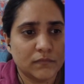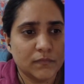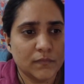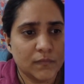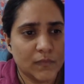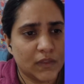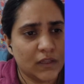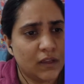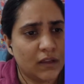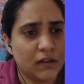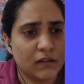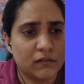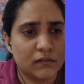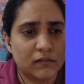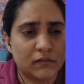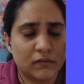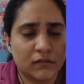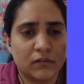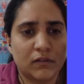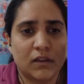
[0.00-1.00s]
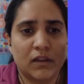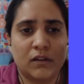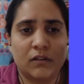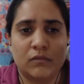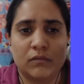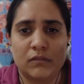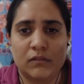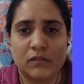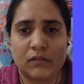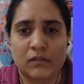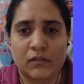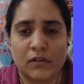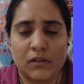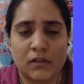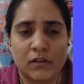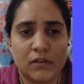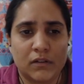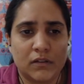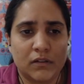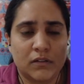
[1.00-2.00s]
Yeah. Okay, cool.
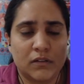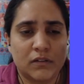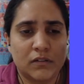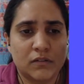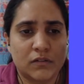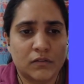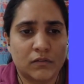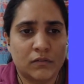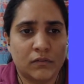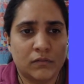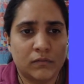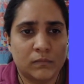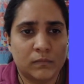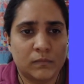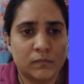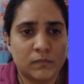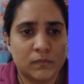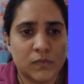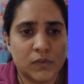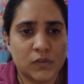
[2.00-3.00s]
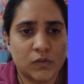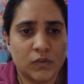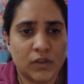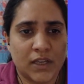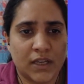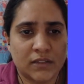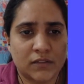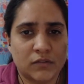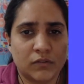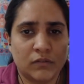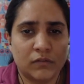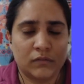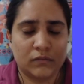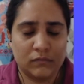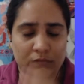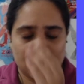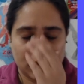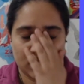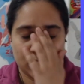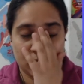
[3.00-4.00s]
So yeah, so
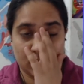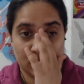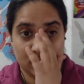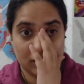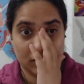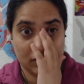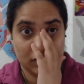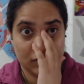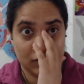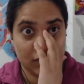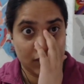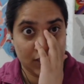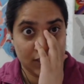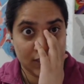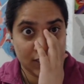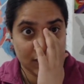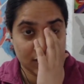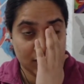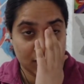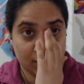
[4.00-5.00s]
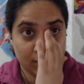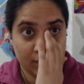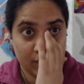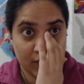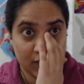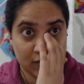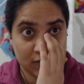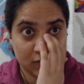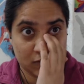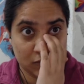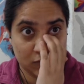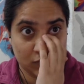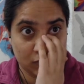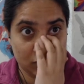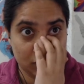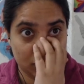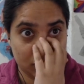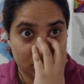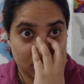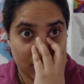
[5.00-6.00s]
these are some ways
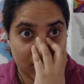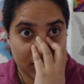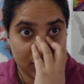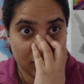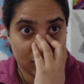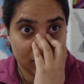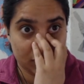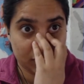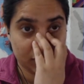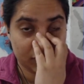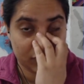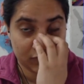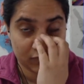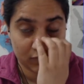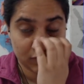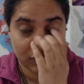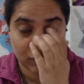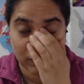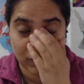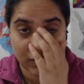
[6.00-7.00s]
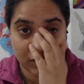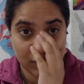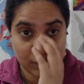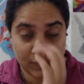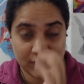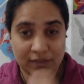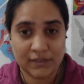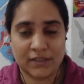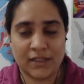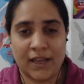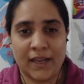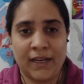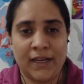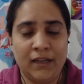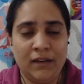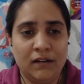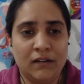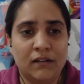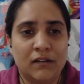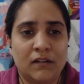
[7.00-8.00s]
to kind of work with
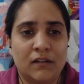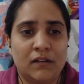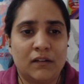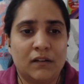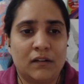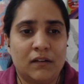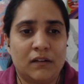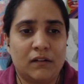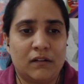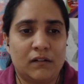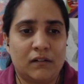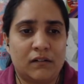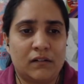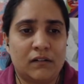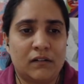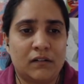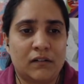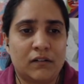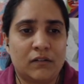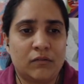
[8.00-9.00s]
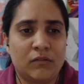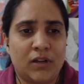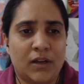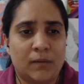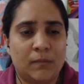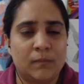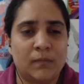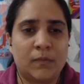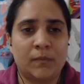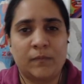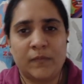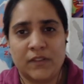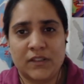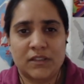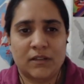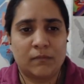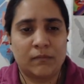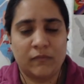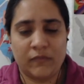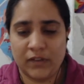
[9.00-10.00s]
sign to come up with
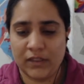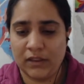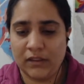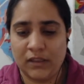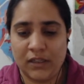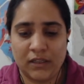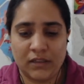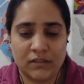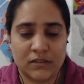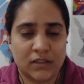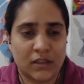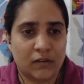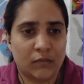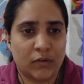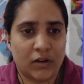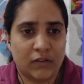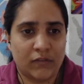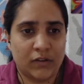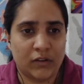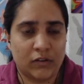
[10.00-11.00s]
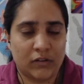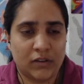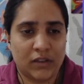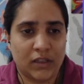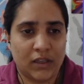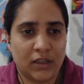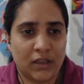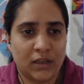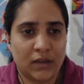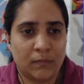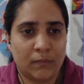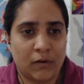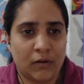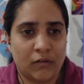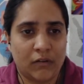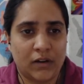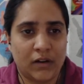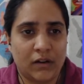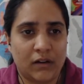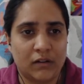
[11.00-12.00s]
some fun things, that whatever you're thinking
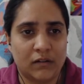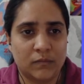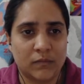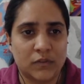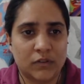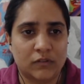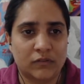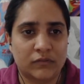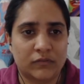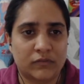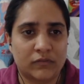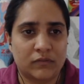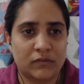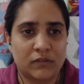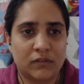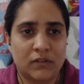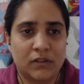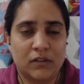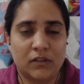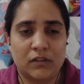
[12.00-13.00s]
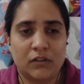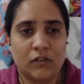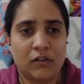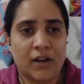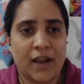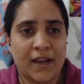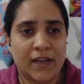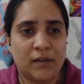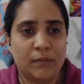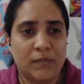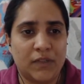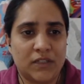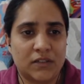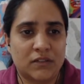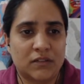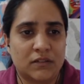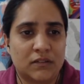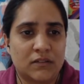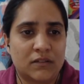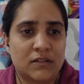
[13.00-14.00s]
about in terms of your
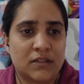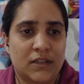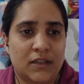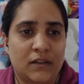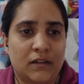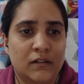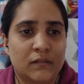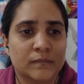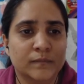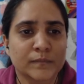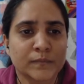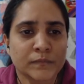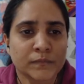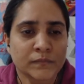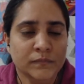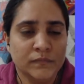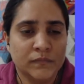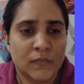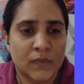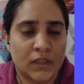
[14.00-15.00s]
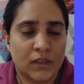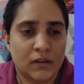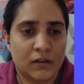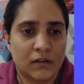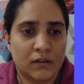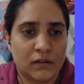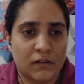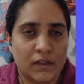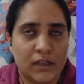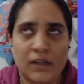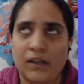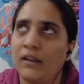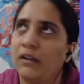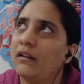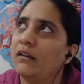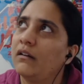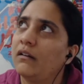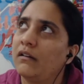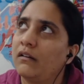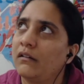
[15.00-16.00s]
animations uh,
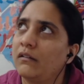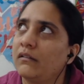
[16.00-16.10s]
and uh,